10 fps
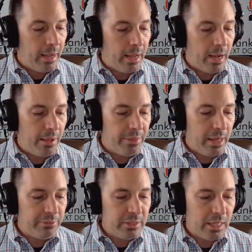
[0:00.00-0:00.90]
Uh,
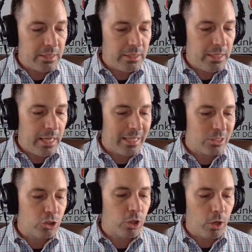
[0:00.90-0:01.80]
the FDIC
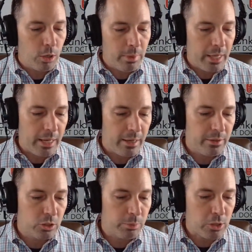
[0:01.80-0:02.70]
has
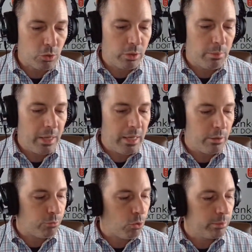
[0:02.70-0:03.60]
terminated the special committee
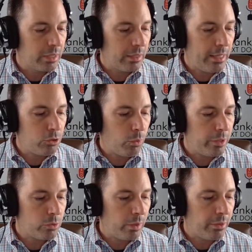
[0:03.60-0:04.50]
it formed in late
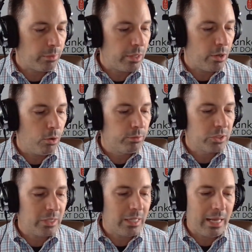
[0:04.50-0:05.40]
2023 to
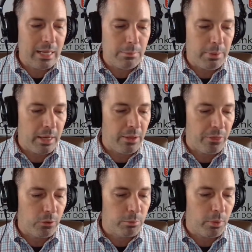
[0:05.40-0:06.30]
oversee an
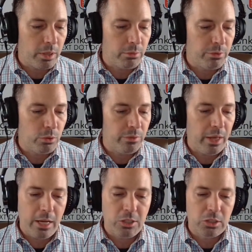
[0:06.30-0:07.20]
independent third party review of
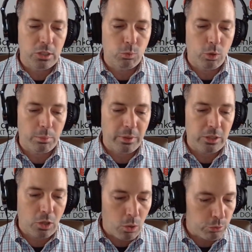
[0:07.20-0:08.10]
the agency's
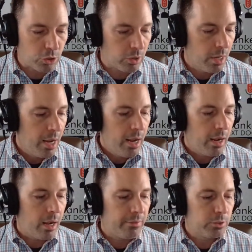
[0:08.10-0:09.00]
workplace culture.
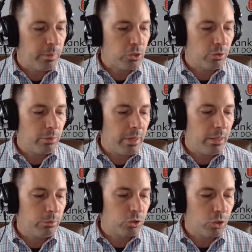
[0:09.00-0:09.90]
Uh, the special
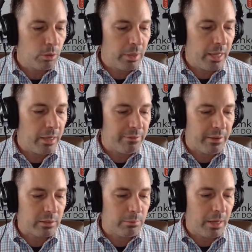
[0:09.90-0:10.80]
committee was terminated
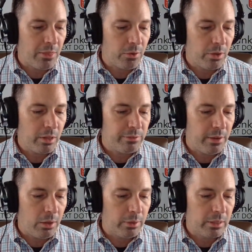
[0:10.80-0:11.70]
effective May 30th
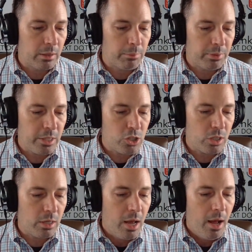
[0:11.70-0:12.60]
following the
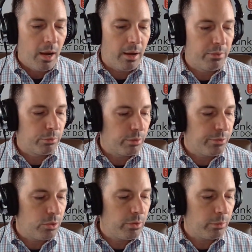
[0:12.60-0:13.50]
completion of the
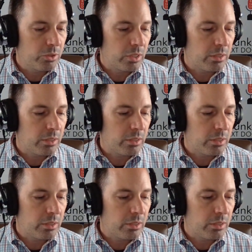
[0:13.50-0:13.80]
review that was